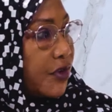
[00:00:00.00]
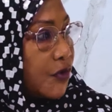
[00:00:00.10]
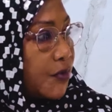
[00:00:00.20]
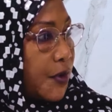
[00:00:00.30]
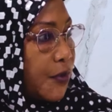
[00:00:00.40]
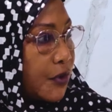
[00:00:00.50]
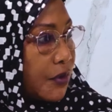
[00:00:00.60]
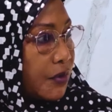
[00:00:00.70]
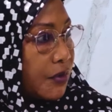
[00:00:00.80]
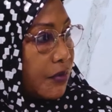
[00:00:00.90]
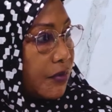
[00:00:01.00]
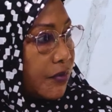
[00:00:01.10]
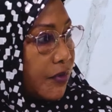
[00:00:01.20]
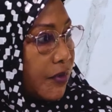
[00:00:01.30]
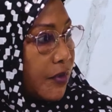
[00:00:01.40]
these people.
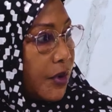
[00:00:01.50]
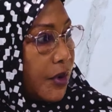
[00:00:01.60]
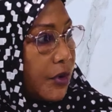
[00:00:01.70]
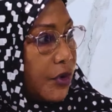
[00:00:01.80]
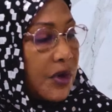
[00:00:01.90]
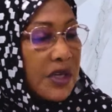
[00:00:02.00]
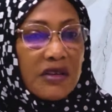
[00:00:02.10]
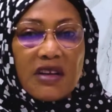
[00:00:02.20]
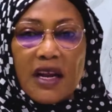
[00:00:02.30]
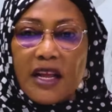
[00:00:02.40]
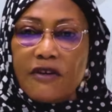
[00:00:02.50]
You understand?